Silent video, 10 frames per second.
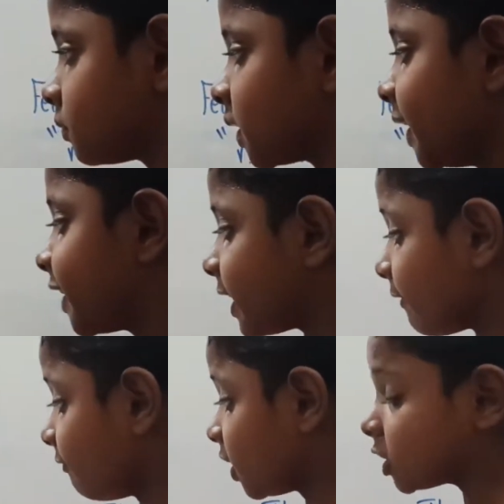It
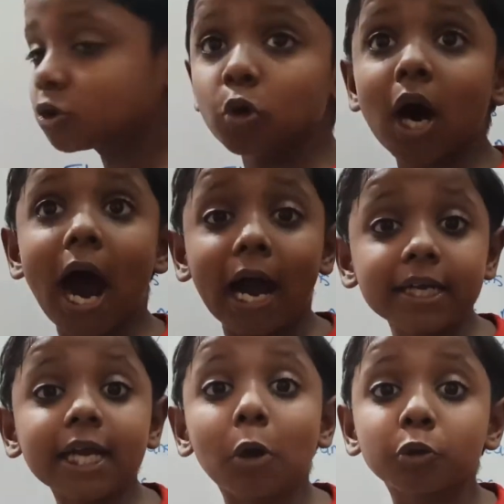refers to
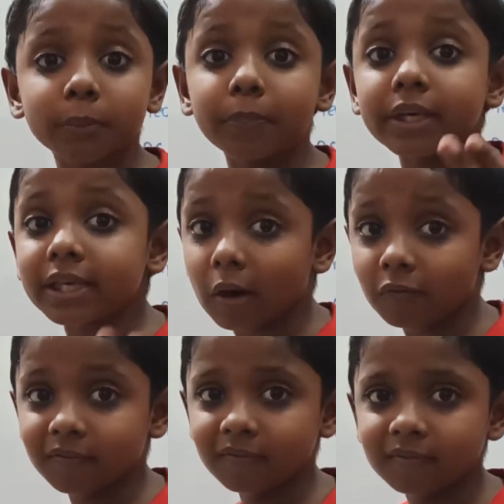uncountable
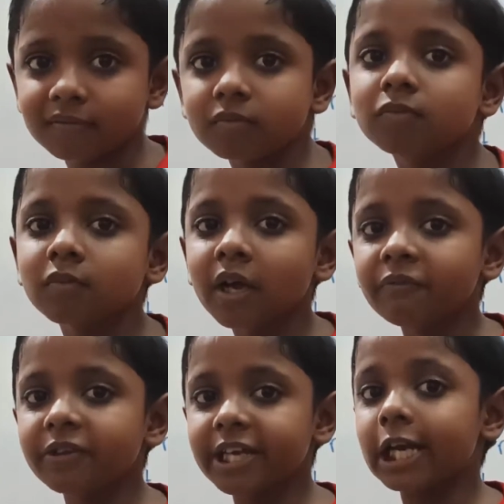noun.
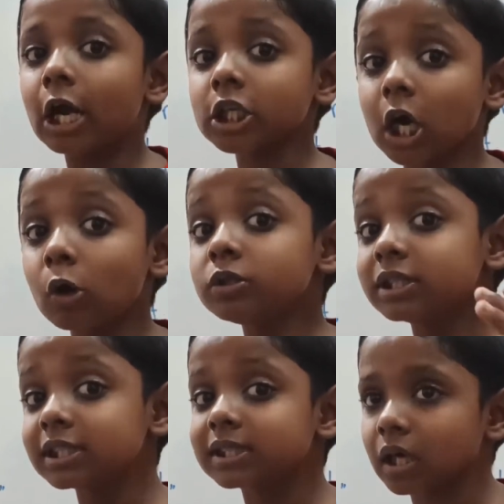We cannot count
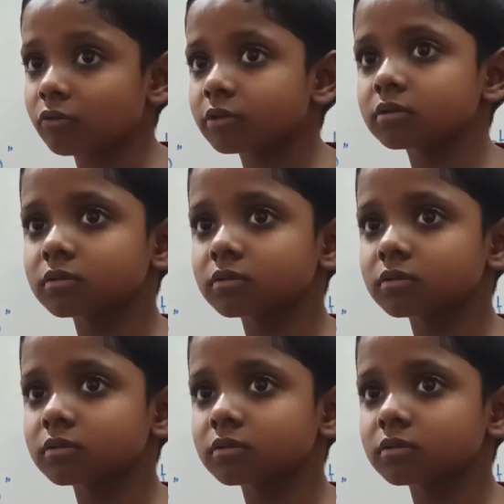this now.